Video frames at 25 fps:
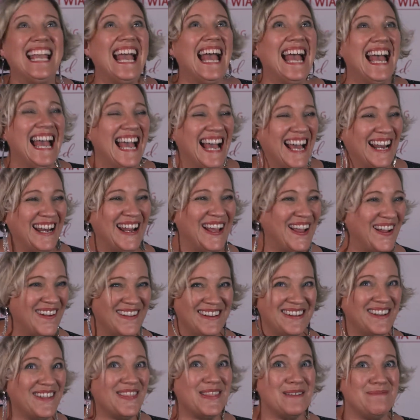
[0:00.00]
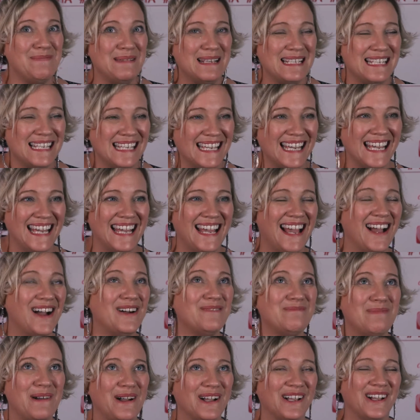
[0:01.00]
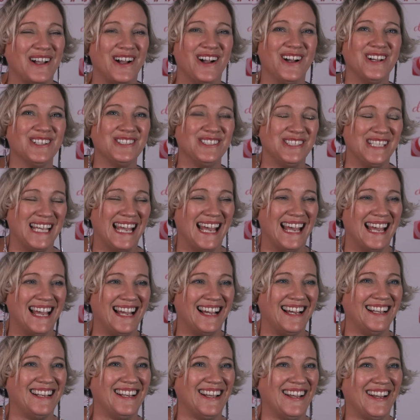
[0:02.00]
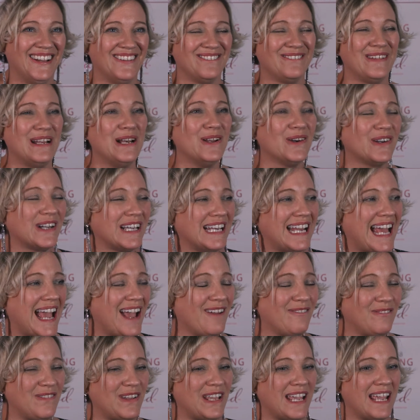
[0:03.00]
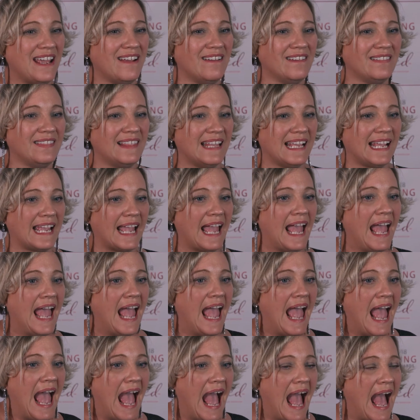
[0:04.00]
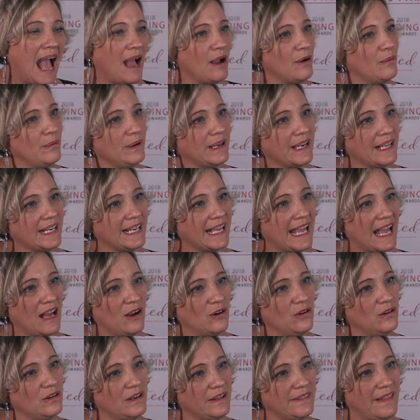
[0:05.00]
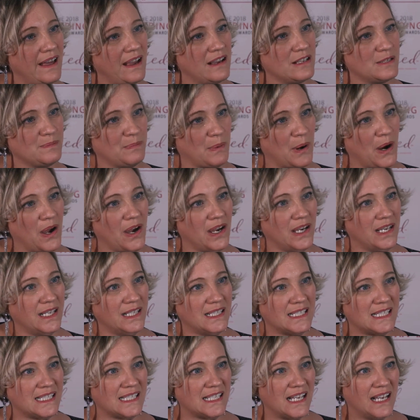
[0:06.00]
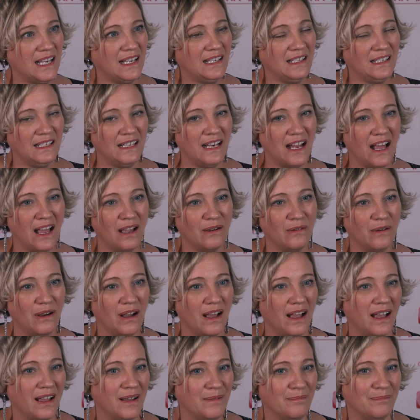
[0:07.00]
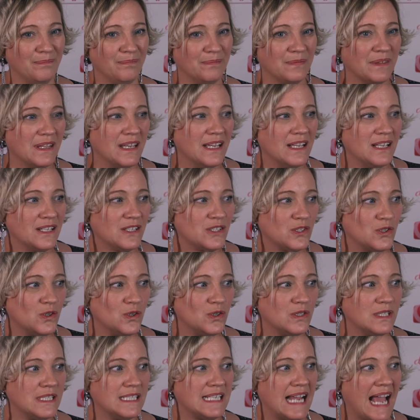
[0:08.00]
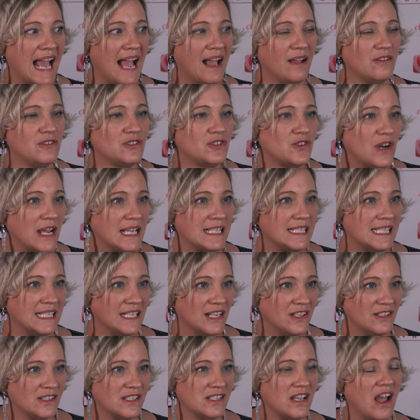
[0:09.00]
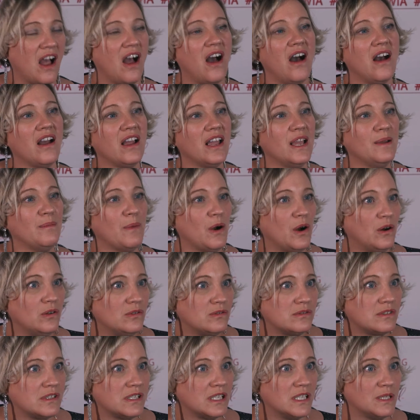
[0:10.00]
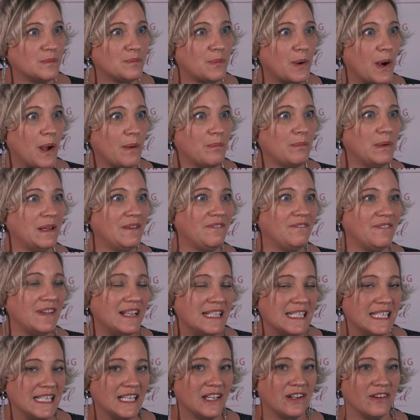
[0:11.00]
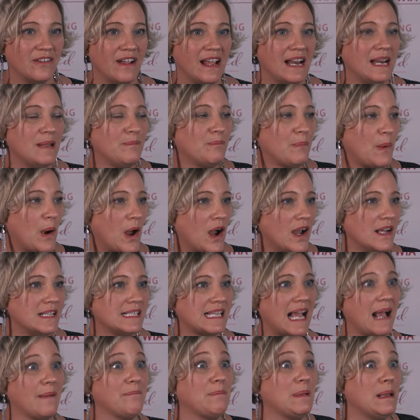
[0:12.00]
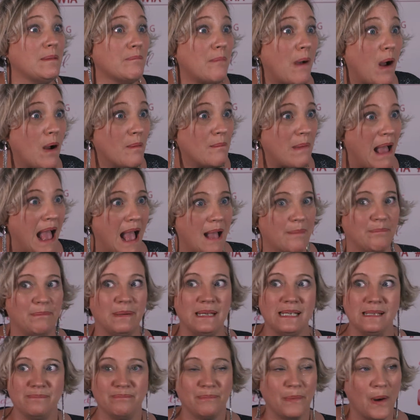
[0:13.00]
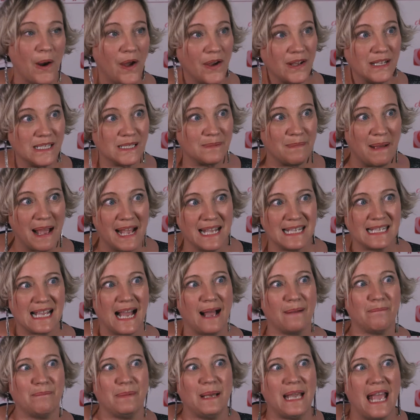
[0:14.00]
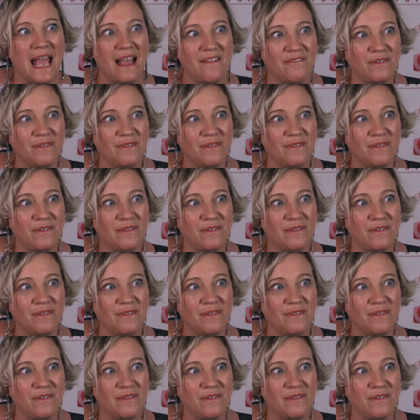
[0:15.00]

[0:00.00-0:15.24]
Yeah, I know, another busy year. Oh my gosh, yeah, I know. We look at it every year and think, how are we going to get all of those brides, you know, sorted out, dressing on time, altered properly, fitting correctly, brides happy, mom happy, bridesmaids happy.